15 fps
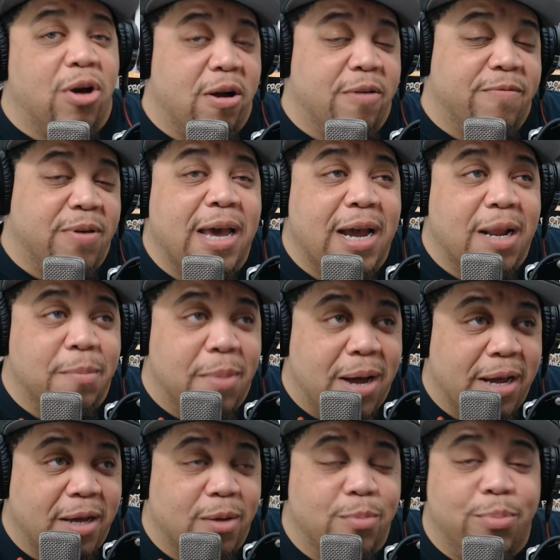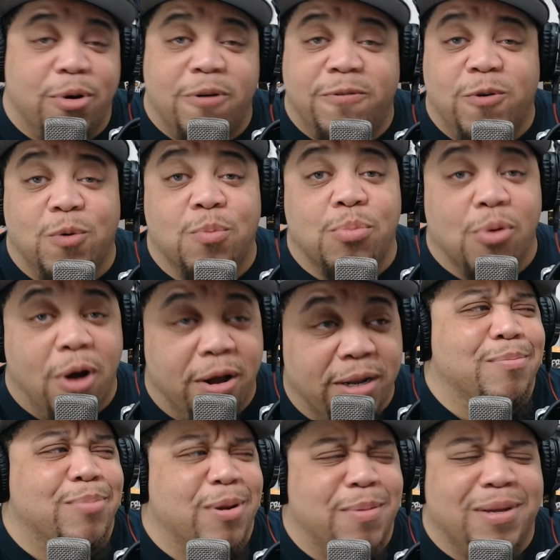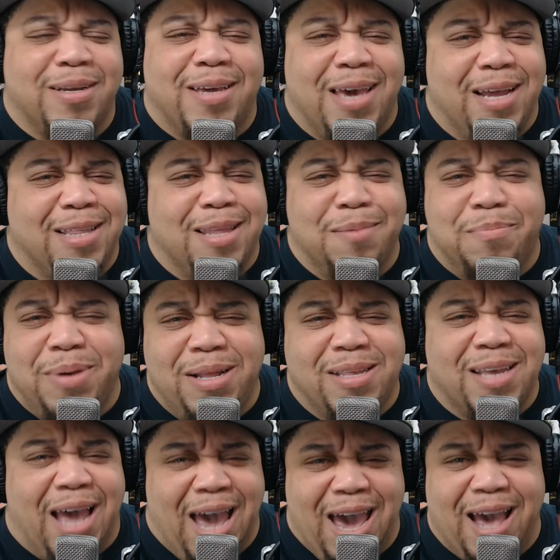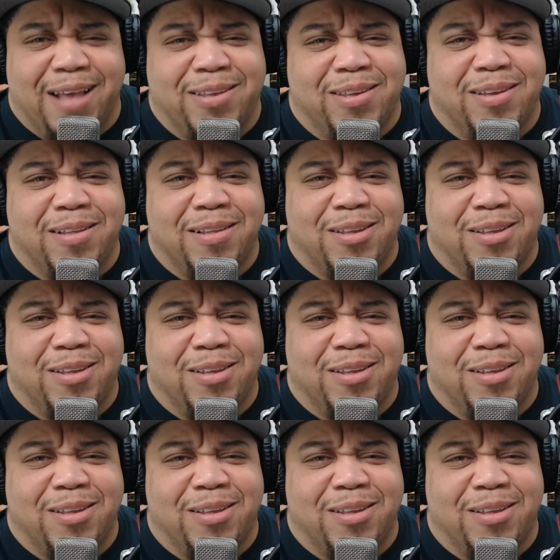harvey and maya both who brought it pretty much kicked the beat's ass